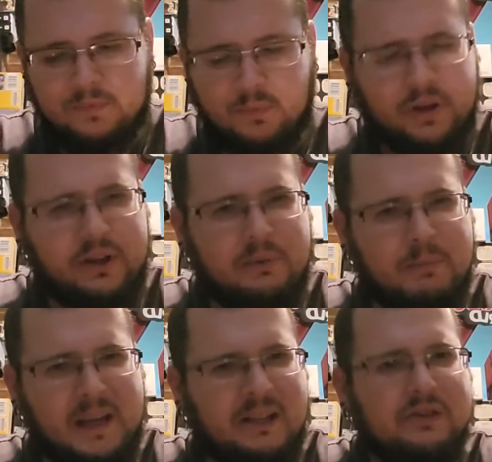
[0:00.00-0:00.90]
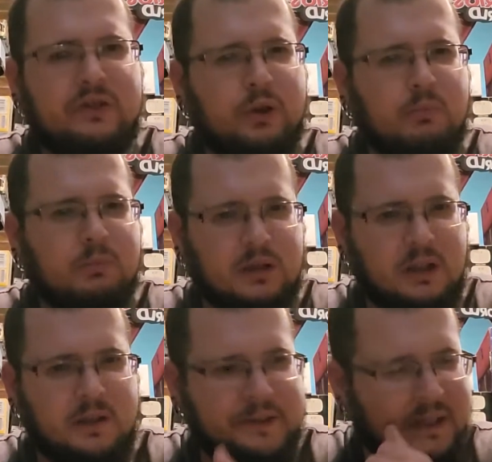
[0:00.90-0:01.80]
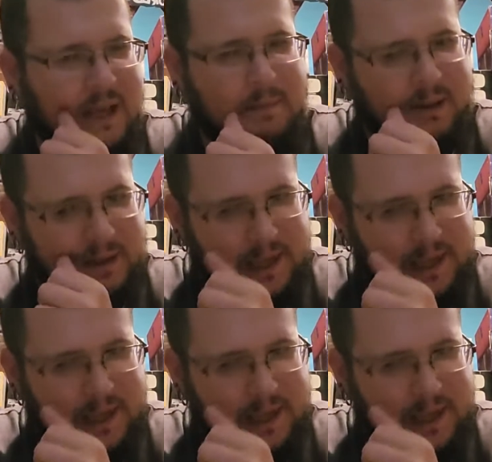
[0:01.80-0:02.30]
One of the many Doom clones that came out in the